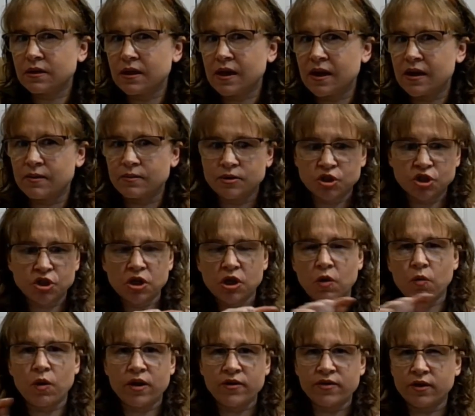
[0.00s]
show
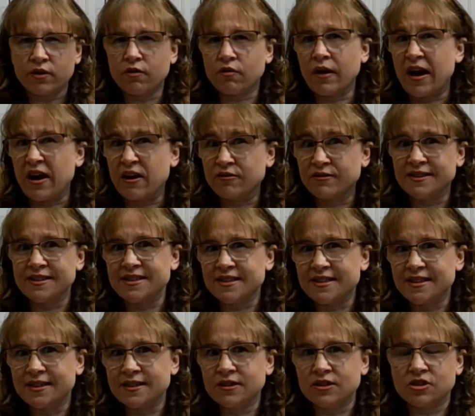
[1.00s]
where the ground is
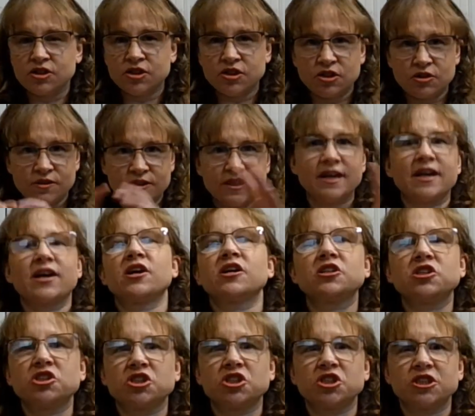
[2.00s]
either, so his character
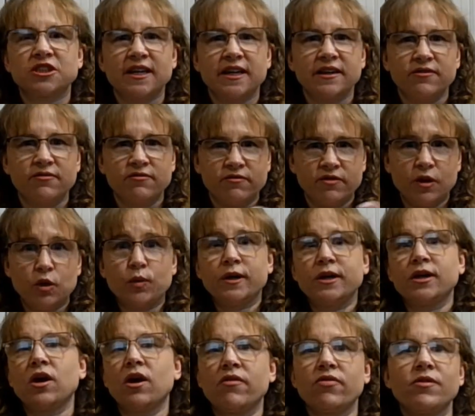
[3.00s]
is just kind of floating
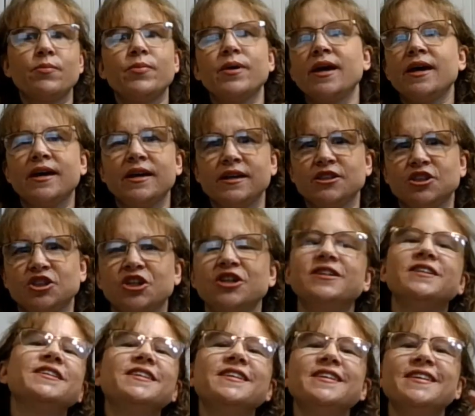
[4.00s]
on the page.
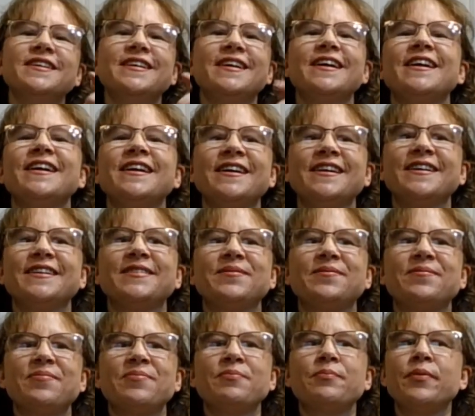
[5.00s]

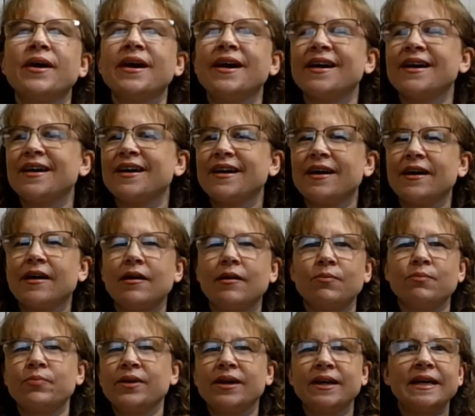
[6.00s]

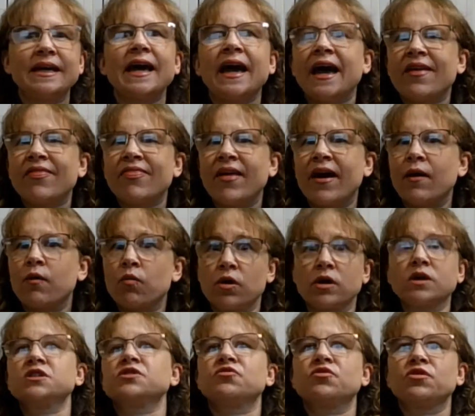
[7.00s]
But again, that
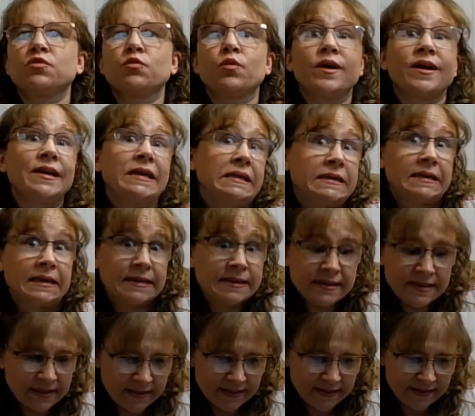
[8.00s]
works for the way he does it.